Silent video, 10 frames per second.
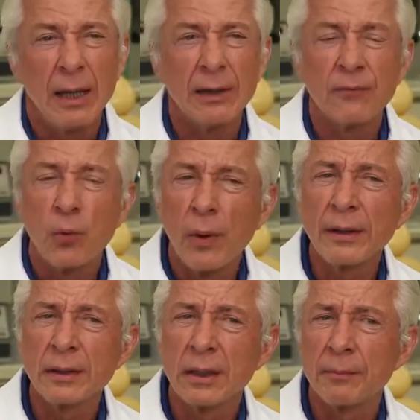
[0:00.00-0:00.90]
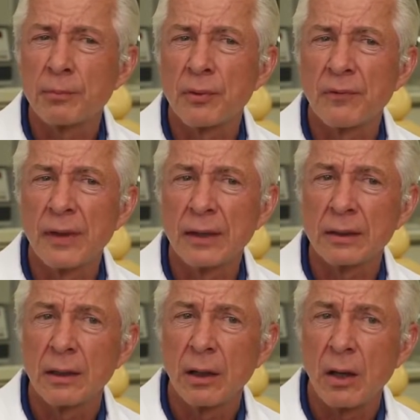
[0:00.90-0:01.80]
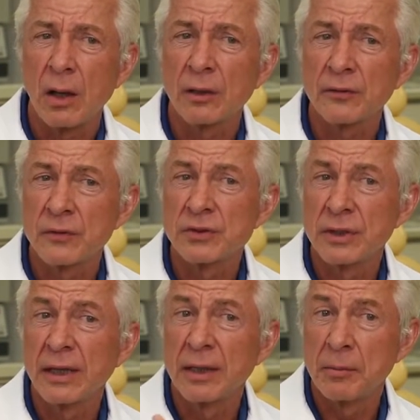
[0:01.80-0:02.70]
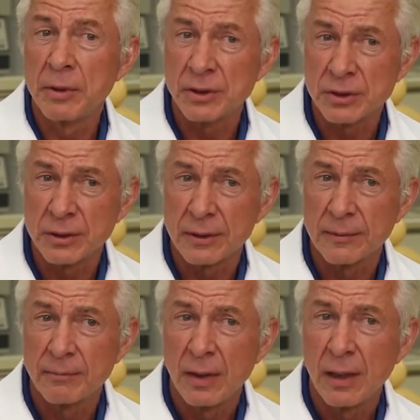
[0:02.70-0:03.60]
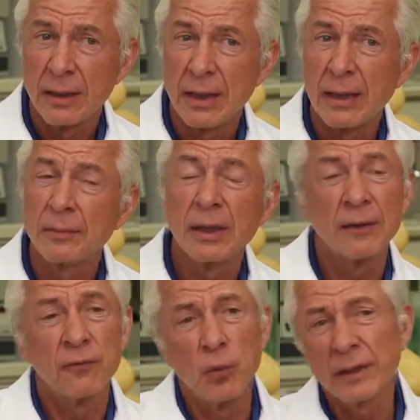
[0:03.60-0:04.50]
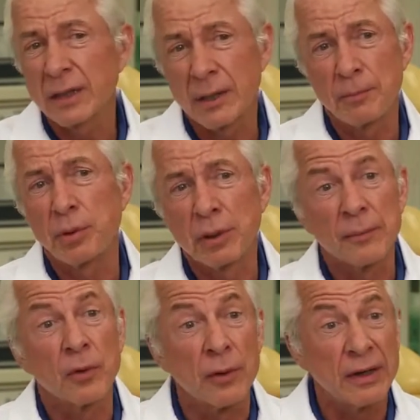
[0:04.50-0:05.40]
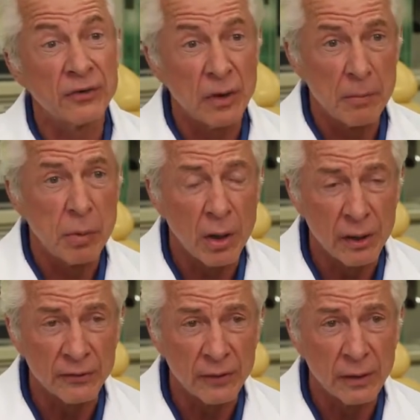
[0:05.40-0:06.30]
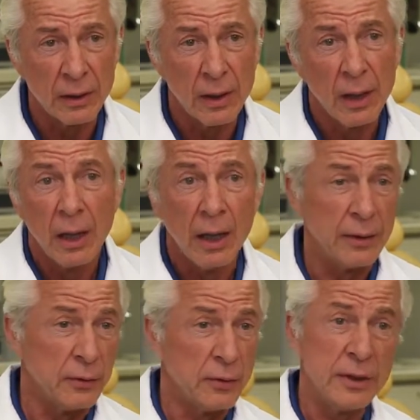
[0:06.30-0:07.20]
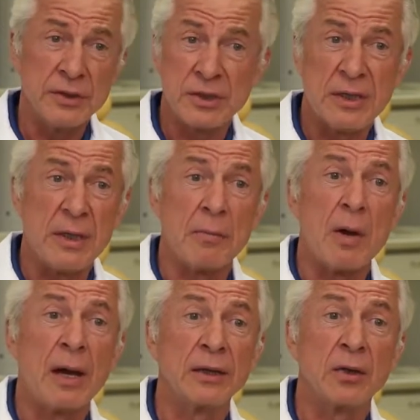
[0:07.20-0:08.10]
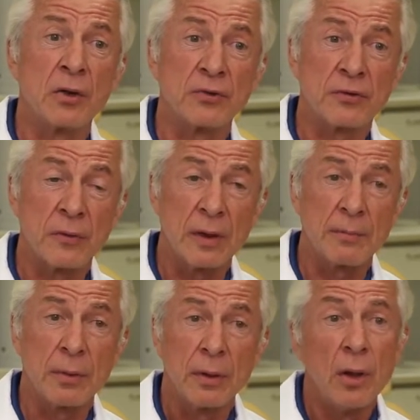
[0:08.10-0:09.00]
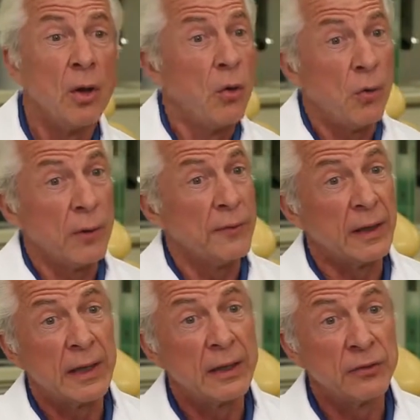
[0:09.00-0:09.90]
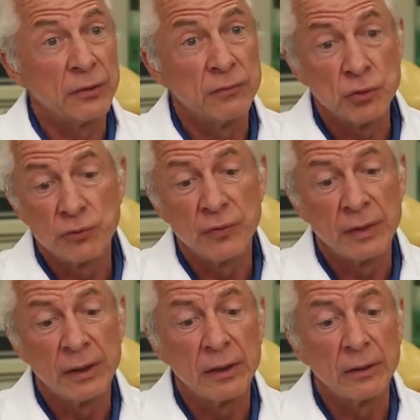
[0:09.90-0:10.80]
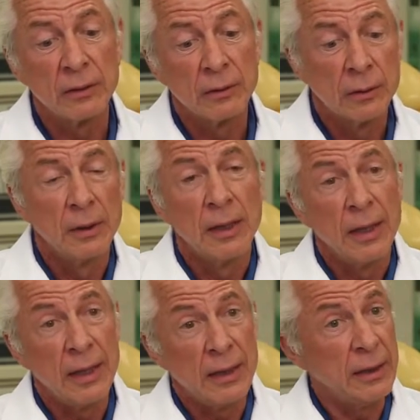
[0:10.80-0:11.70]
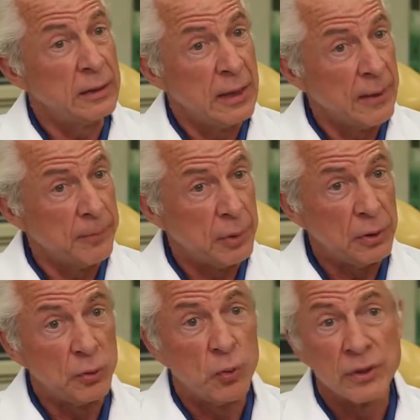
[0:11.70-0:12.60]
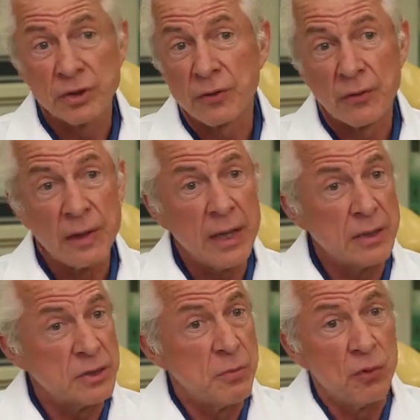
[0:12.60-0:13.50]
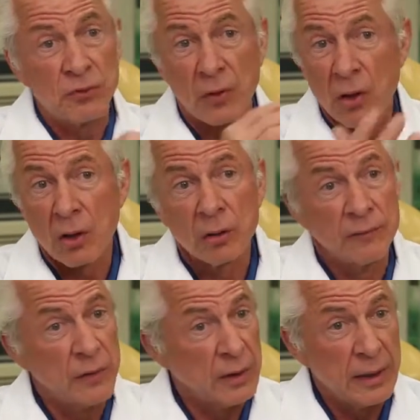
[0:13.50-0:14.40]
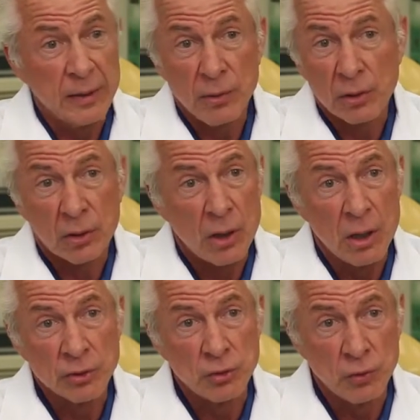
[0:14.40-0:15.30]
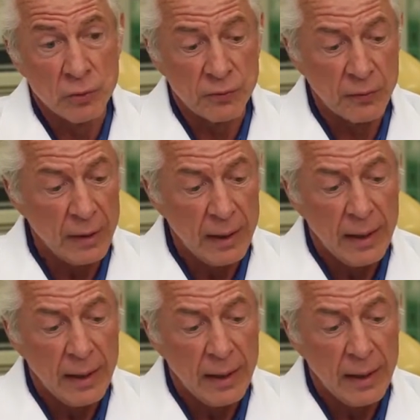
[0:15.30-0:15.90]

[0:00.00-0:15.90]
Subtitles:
If one can prevent oxygen inhibition, namely if one can polymerize composite underneath, say, a mylar strip, or in the case of Uveneer, a template which creates most all of the labial contours,